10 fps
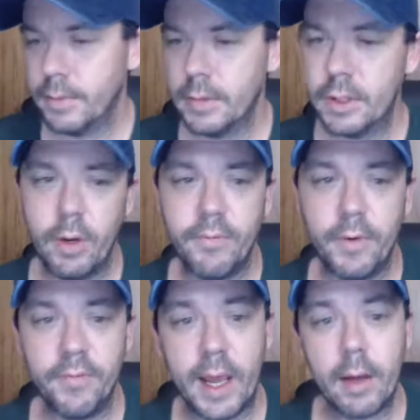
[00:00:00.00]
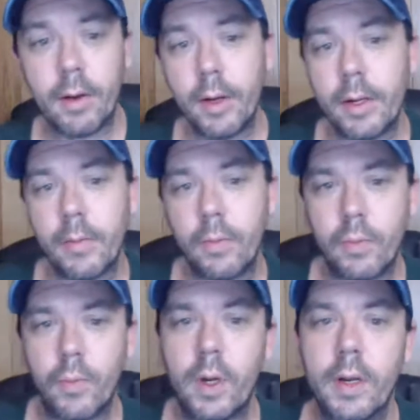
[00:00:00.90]
So if you downloaded
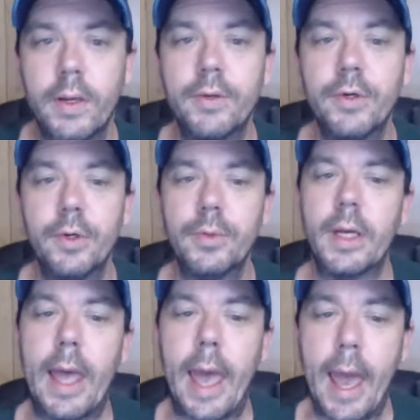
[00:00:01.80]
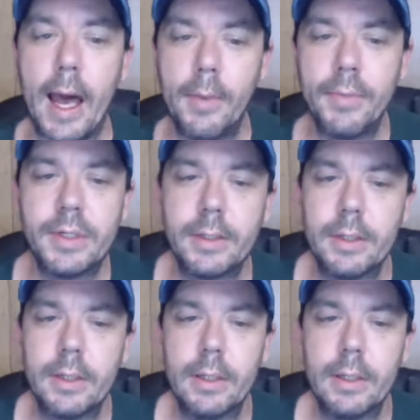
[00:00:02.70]
one of YouTube's apps,